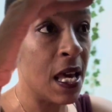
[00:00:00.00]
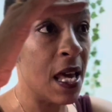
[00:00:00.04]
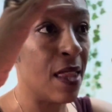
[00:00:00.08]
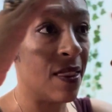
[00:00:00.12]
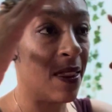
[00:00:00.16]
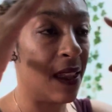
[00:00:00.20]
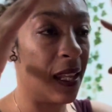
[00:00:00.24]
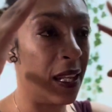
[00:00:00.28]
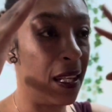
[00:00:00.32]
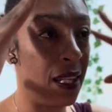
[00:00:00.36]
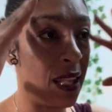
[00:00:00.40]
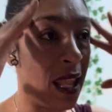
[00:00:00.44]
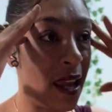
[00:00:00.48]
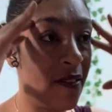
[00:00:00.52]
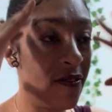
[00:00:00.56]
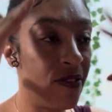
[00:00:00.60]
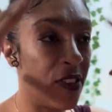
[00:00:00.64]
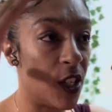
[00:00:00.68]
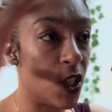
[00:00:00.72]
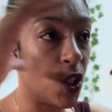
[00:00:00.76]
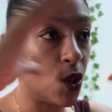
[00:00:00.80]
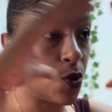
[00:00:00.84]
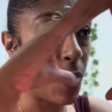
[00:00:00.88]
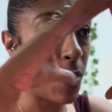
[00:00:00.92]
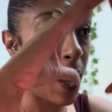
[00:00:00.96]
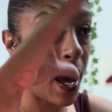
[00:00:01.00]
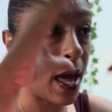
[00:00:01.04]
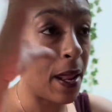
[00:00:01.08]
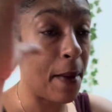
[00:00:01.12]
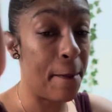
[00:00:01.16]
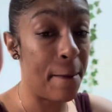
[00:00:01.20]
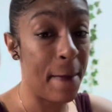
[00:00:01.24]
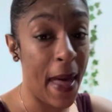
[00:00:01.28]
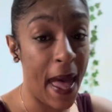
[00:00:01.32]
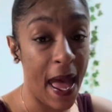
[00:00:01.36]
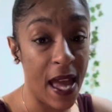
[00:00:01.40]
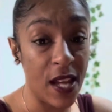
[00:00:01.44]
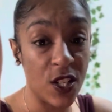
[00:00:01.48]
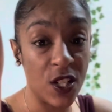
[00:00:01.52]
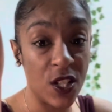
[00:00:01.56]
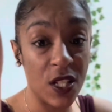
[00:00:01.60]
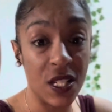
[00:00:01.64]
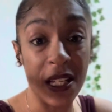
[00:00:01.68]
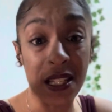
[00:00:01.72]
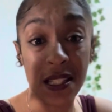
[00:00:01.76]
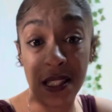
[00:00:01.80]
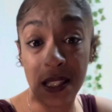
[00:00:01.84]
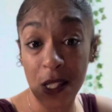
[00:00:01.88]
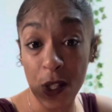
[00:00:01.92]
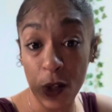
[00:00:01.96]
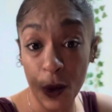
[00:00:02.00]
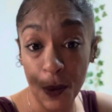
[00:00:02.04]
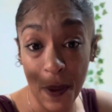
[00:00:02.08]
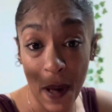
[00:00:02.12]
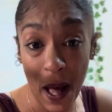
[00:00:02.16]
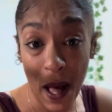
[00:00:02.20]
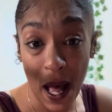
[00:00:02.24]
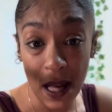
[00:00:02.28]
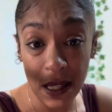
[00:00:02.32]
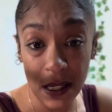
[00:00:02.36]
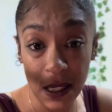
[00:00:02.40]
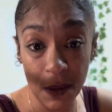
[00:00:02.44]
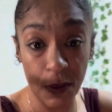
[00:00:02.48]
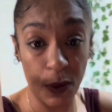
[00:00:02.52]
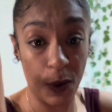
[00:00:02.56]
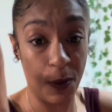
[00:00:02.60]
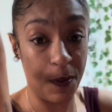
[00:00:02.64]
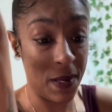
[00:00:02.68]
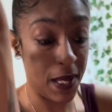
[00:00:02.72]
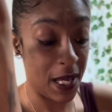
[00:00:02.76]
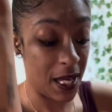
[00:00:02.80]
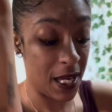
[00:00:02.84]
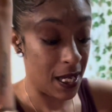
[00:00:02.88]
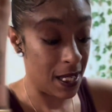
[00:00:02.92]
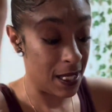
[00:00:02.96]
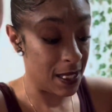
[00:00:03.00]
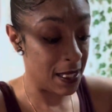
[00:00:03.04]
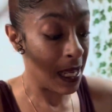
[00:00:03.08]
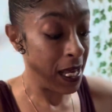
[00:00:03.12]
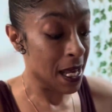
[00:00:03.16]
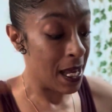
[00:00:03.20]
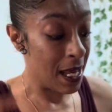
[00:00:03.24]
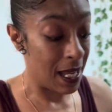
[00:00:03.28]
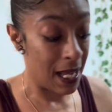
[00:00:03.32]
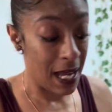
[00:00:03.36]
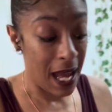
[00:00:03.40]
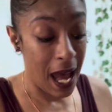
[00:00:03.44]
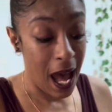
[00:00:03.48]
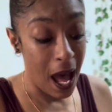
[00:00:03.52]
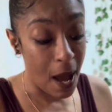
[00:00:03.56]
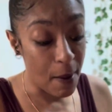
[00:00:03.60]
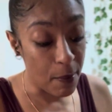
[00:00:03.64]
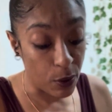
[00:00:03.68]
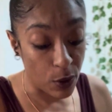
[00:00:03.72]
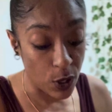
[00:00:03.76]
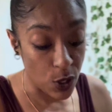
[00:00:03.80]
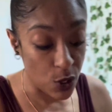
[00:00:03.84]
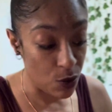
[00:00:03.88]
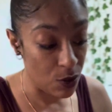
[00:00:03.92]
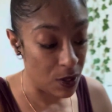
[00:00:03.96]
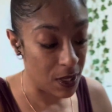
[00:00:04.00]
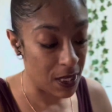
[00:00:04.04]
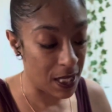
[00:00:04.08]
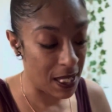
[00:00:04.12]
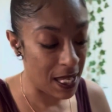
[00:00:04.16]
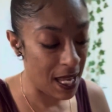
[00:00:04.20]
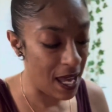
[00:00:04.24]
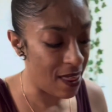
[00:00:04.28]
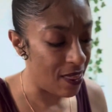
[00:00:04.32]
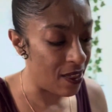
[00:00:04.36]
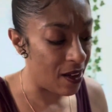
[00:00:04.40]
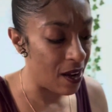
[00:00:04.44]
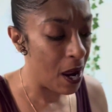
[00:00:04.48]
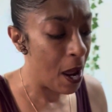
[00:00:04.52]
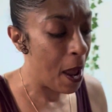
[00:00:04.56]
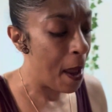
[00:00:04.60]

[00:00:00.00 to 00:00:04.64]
the life that you had imagined, is still possible because God brought you together.